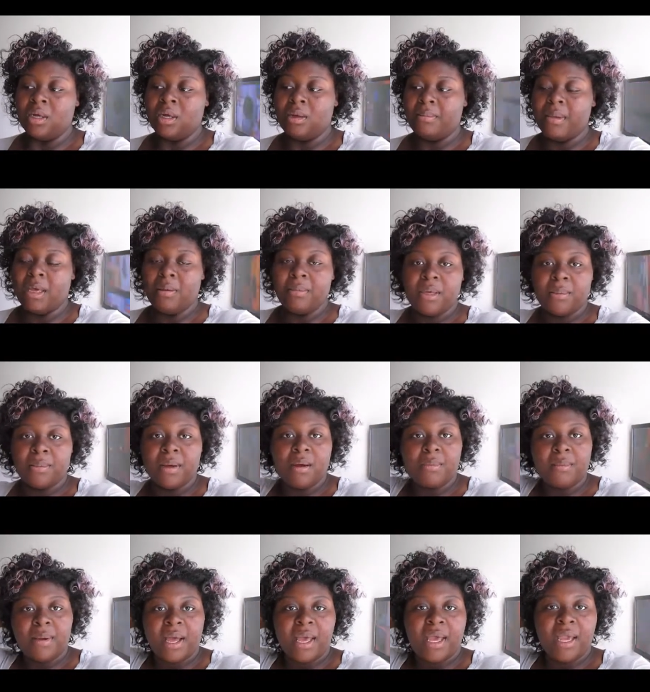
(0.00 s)
maybe
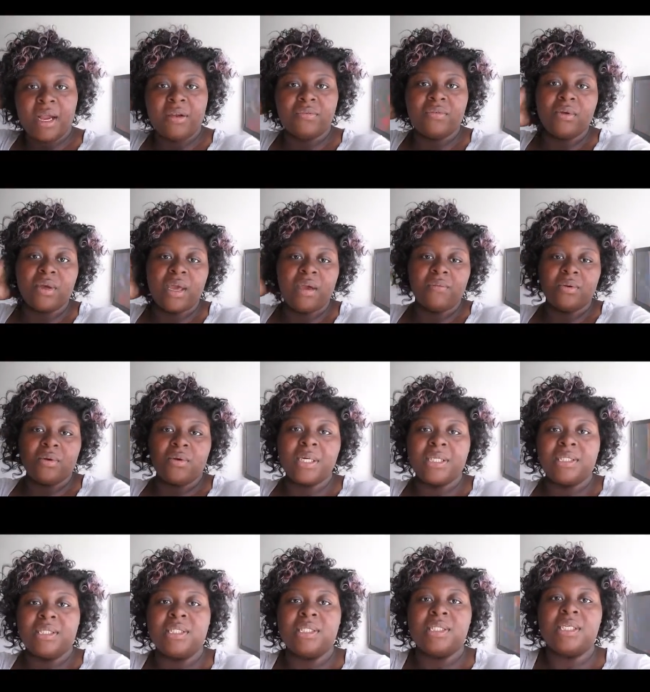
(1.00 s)
about my hair if you have a
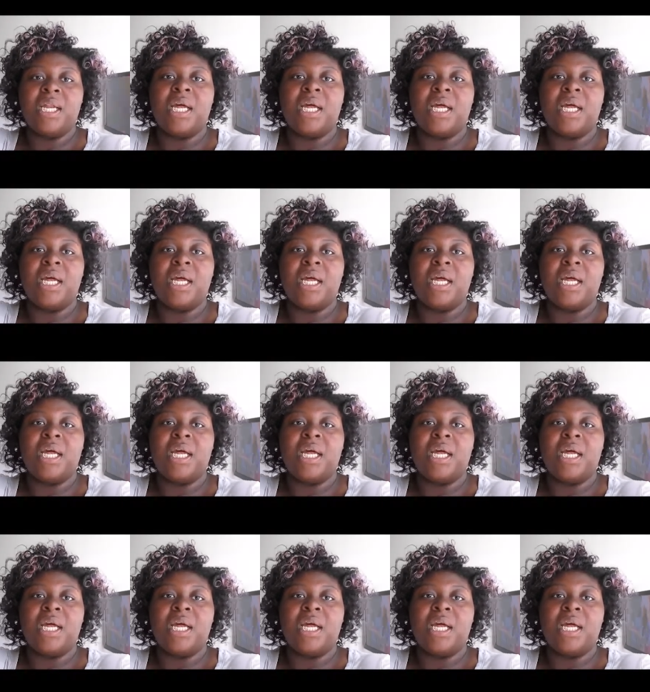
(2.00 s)
question. And